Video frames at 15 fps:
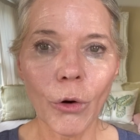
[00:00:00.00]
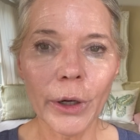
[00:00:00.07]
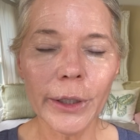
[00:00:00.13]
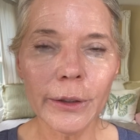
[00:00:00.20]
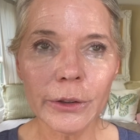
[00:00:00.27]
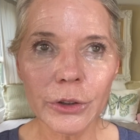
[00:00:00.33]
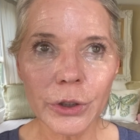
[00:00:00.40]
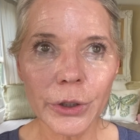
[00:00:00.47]

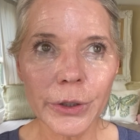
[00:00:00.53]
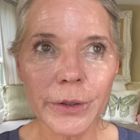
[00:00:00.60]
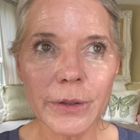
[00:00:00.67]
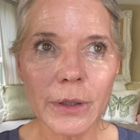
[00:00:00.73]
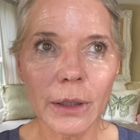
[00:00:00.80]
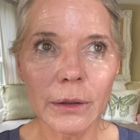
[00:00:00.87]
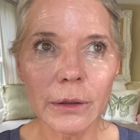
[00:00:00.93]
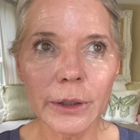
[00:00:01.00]
oil turns
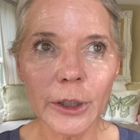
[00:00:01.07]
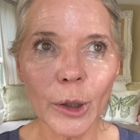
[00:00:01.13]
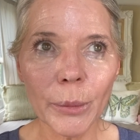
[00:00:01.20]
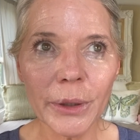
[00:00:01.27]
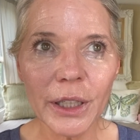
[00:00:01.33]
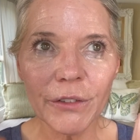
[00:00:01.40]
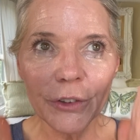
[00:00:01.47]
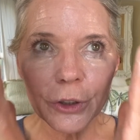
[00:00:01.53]
a little
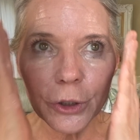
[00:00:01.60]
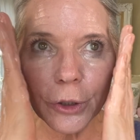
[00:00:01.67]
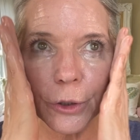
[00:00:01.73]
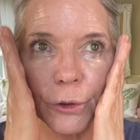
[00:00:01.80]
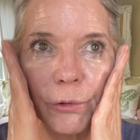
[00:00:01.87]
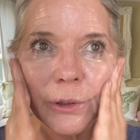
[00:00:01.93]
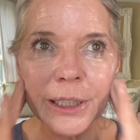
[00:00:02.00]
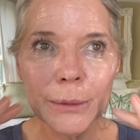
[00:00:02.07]
bit of a
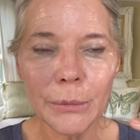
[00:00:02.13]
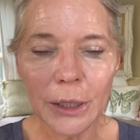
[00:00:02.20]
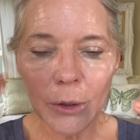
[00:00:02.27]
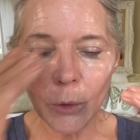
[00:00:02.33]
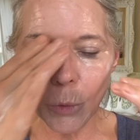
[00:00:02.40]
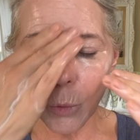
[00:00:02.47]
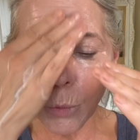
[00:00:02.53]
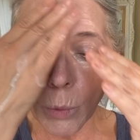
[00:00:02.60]
creamy
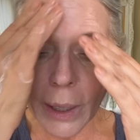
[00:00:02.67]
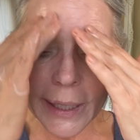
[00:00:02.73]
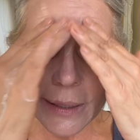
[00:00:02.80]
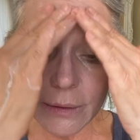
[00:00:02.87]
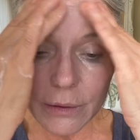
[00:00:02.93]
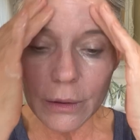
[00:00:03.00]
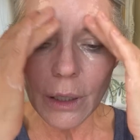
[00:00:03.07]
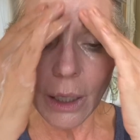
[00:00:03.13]

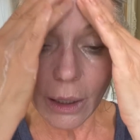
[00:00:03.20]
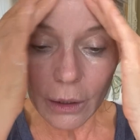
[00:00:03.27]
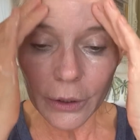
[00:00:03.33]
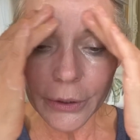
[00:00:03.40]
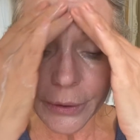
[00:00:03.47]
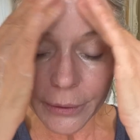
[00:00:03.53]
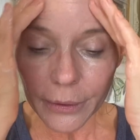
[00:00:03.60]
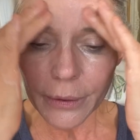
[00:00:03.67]
white
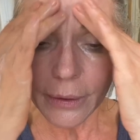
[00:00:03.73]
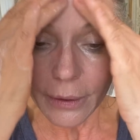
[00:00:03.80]
color.